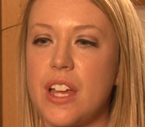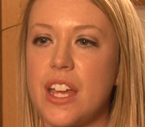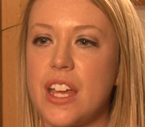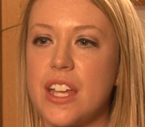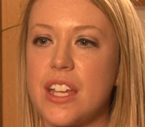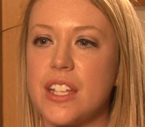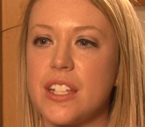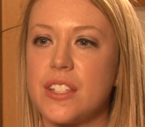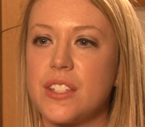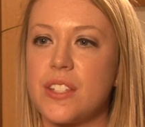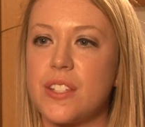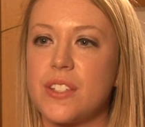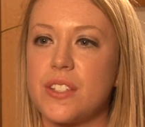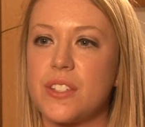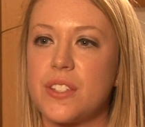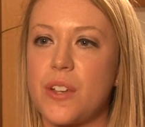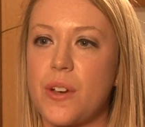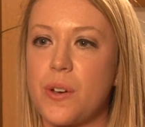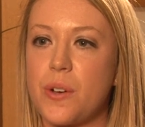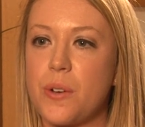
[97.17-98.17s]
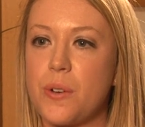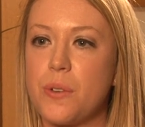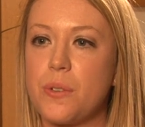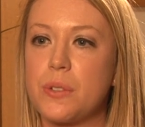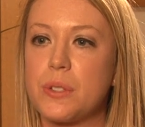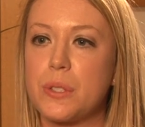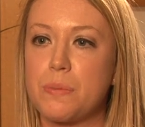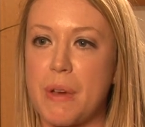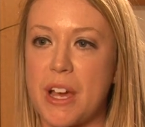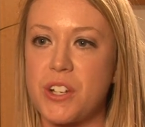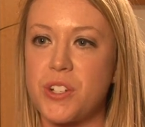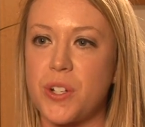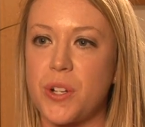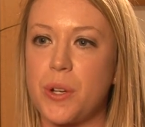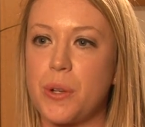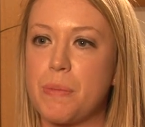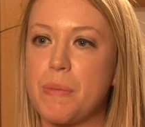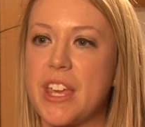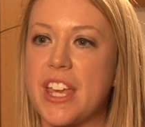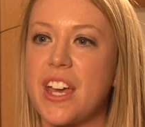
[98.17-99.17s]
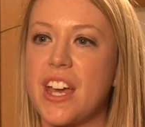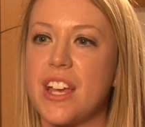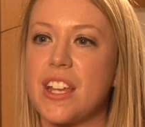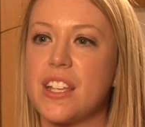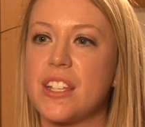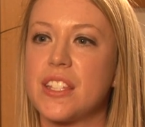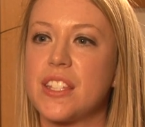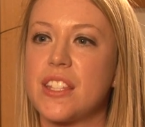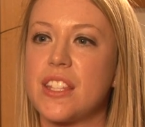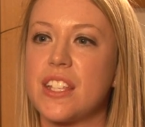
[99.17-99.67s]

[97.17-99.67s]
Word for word: is so special because